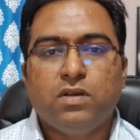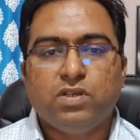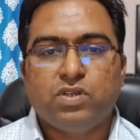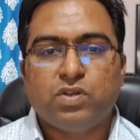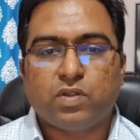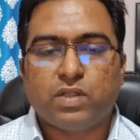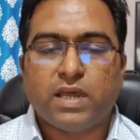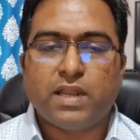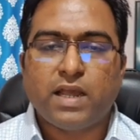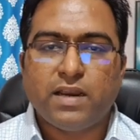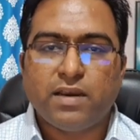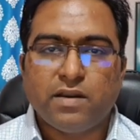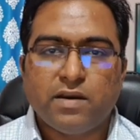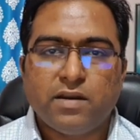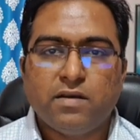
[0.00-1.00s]
So then I
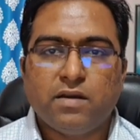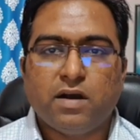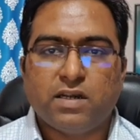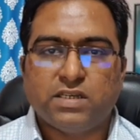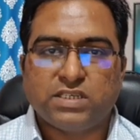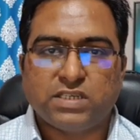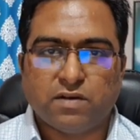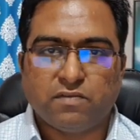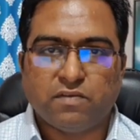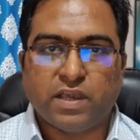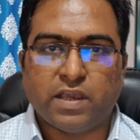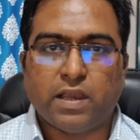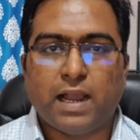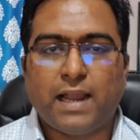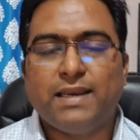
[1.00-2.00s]
did a
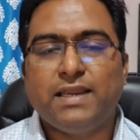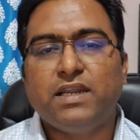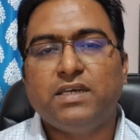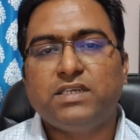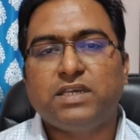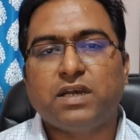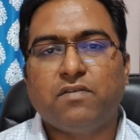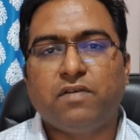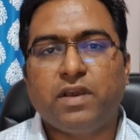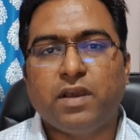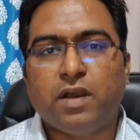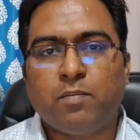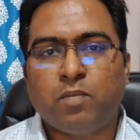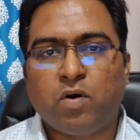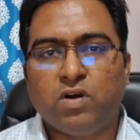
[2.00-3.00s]
survey. I did a survey
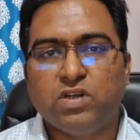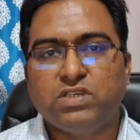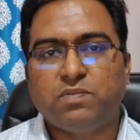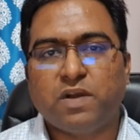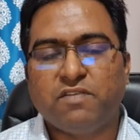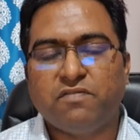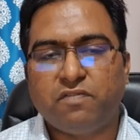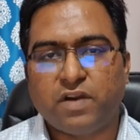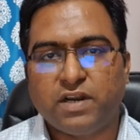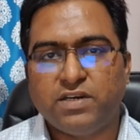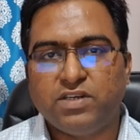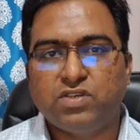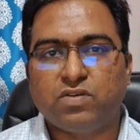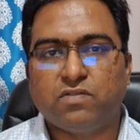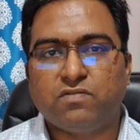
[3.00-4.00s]
amongst my
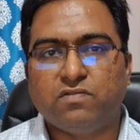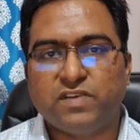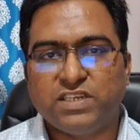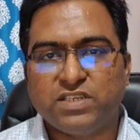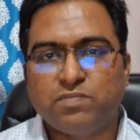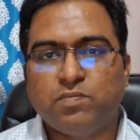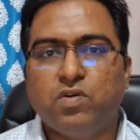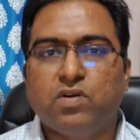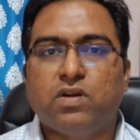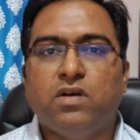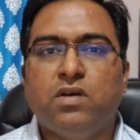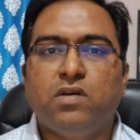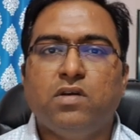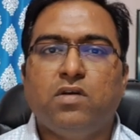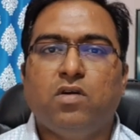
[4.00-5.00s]
friends on Facebook,
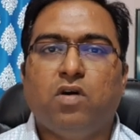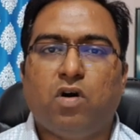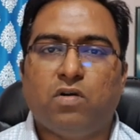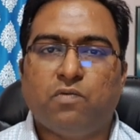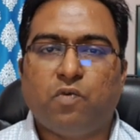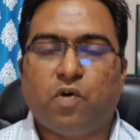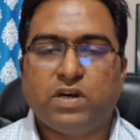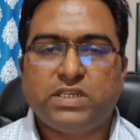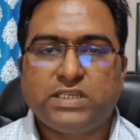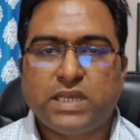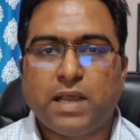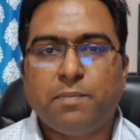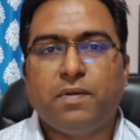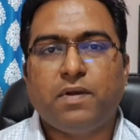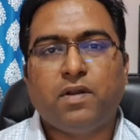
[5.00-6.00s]
on
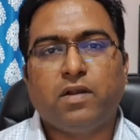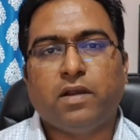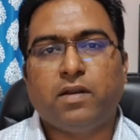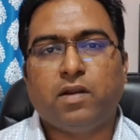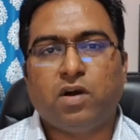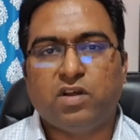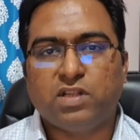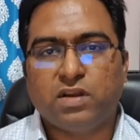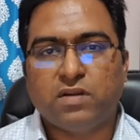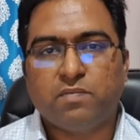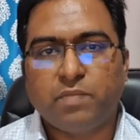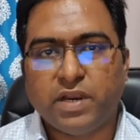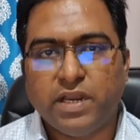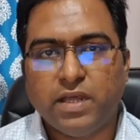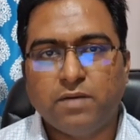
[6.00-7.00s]
WhatsApp and other
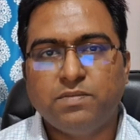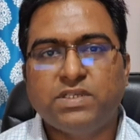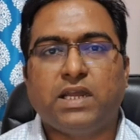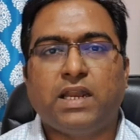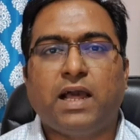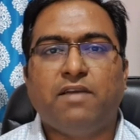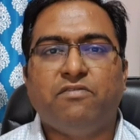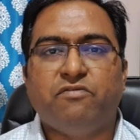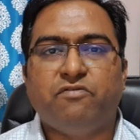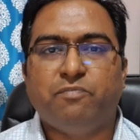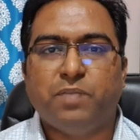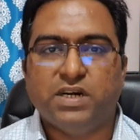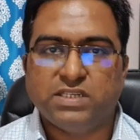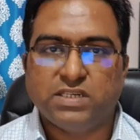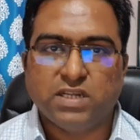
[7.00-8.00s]
mediums, and I
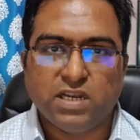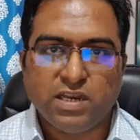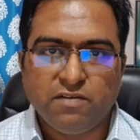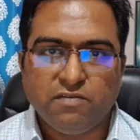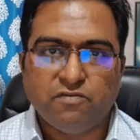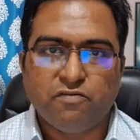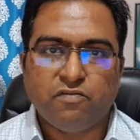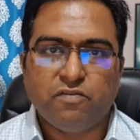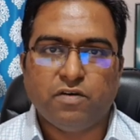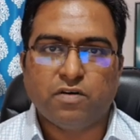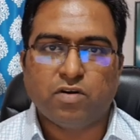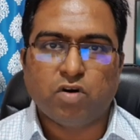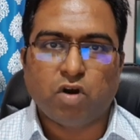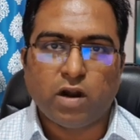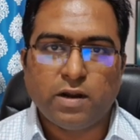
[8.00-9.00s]
personally
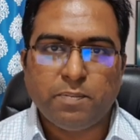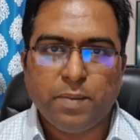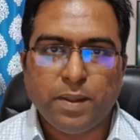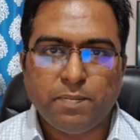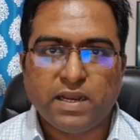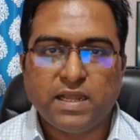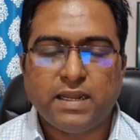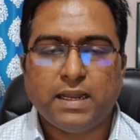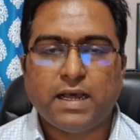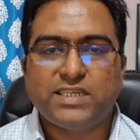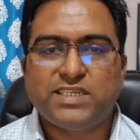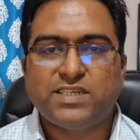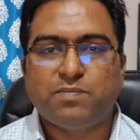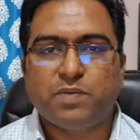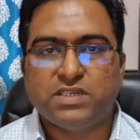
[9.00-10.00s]
called people and
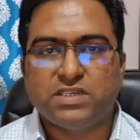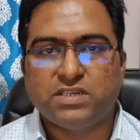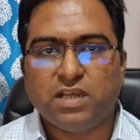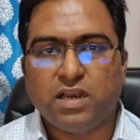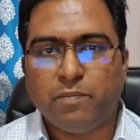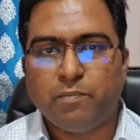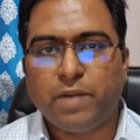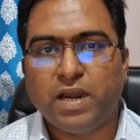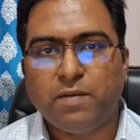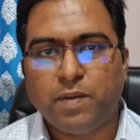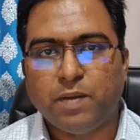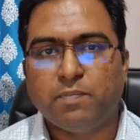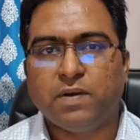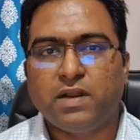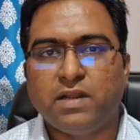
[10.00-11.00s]
asked, personally met
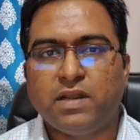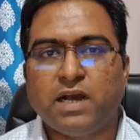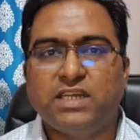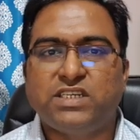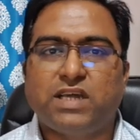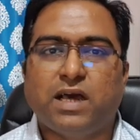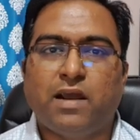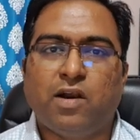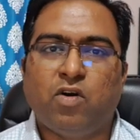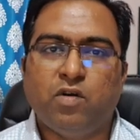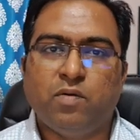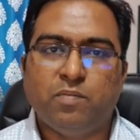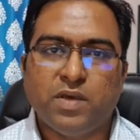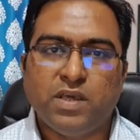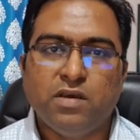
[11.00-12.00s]
people and asked
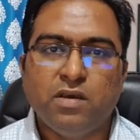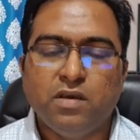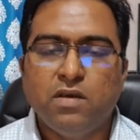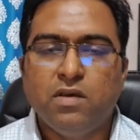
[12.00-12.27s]
around me,